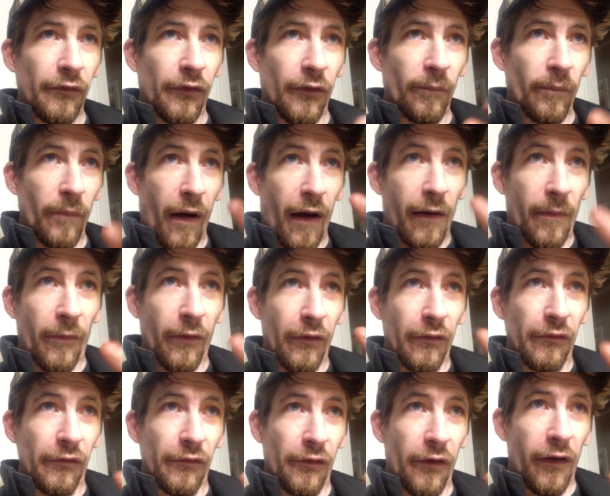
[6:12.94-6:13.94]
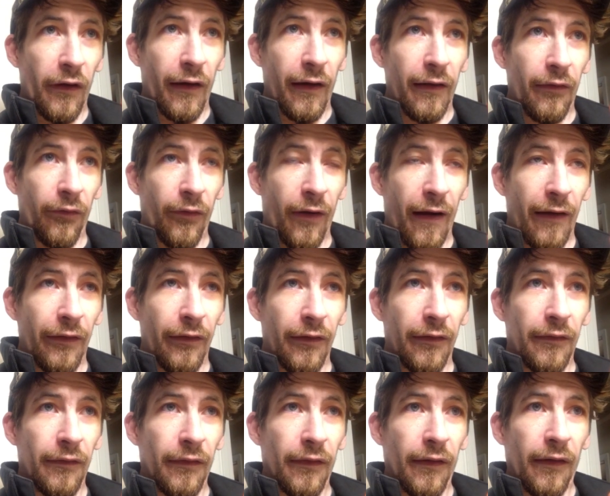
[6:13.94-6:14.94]
bottom of the strut, rather,
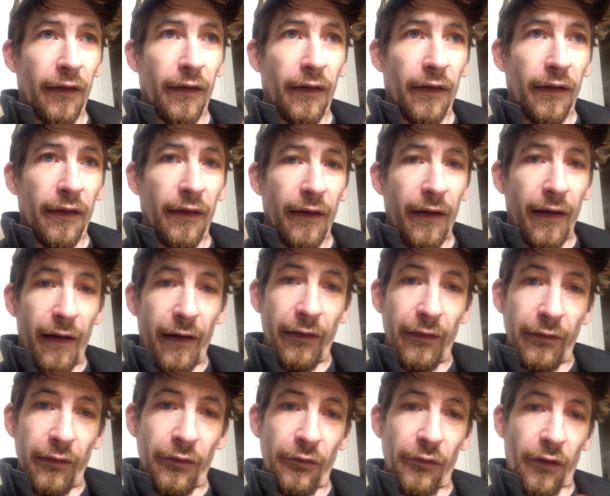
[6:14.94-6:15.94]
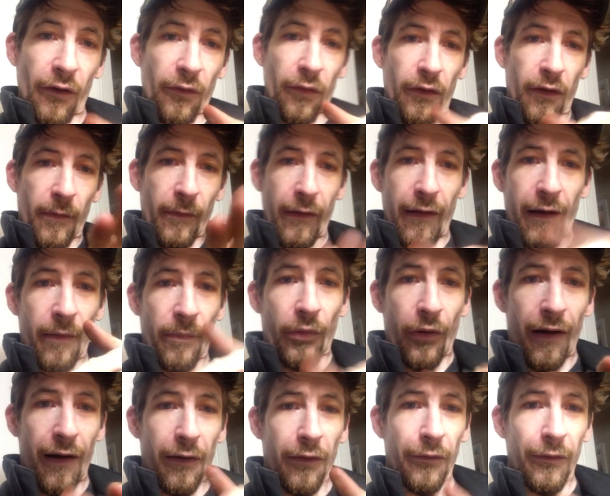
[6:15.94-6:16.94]
and control arm or
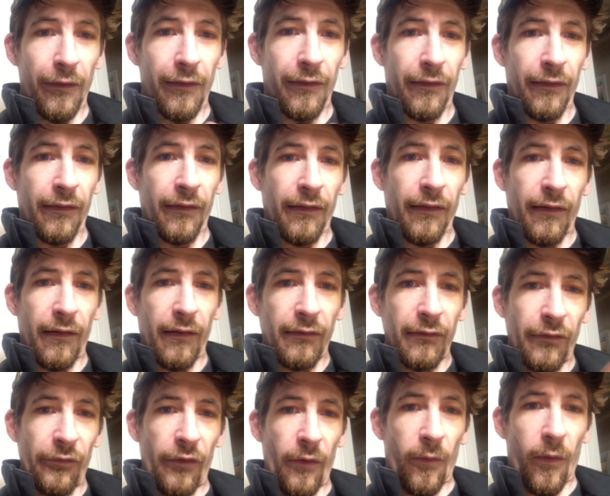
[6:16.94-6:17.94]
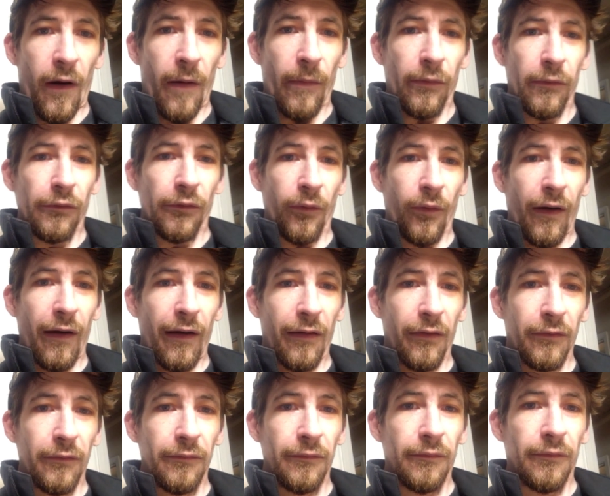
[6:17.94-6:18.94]
pry on it. So if it wobbles
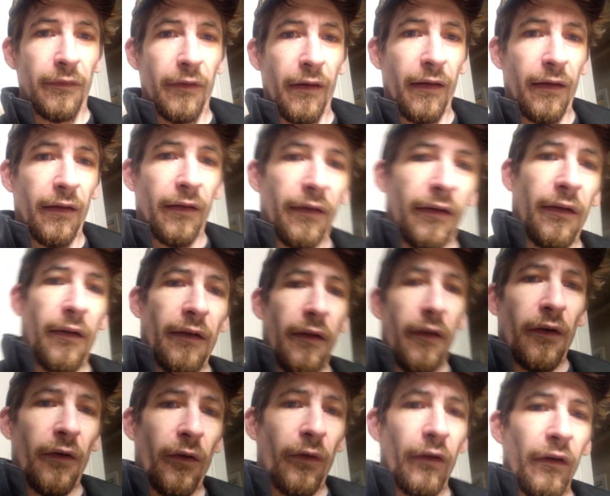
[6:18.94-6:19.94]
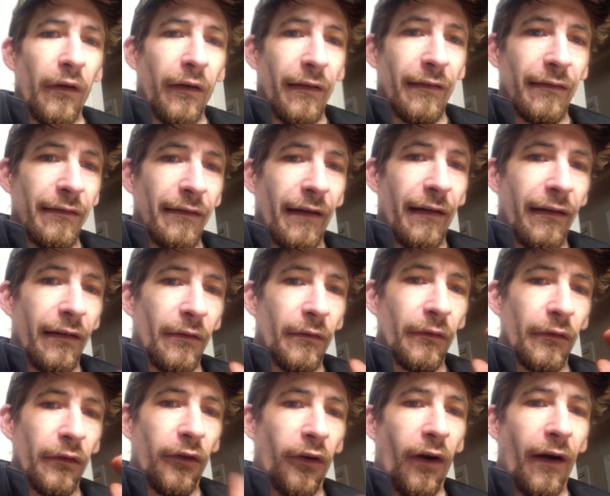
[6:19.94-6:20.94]
around, or you can set it on
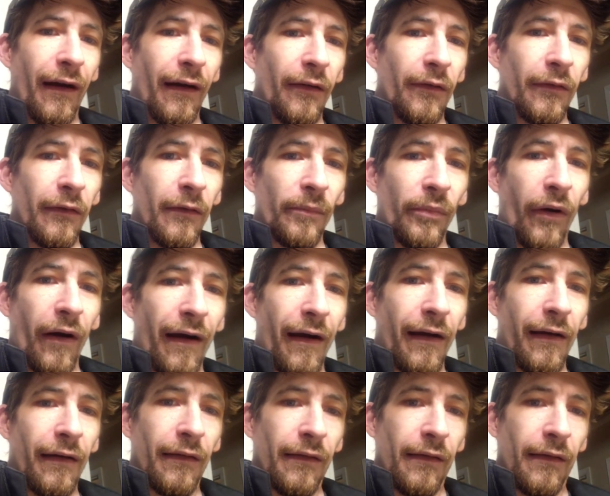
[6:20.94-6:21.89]
the ground and pry,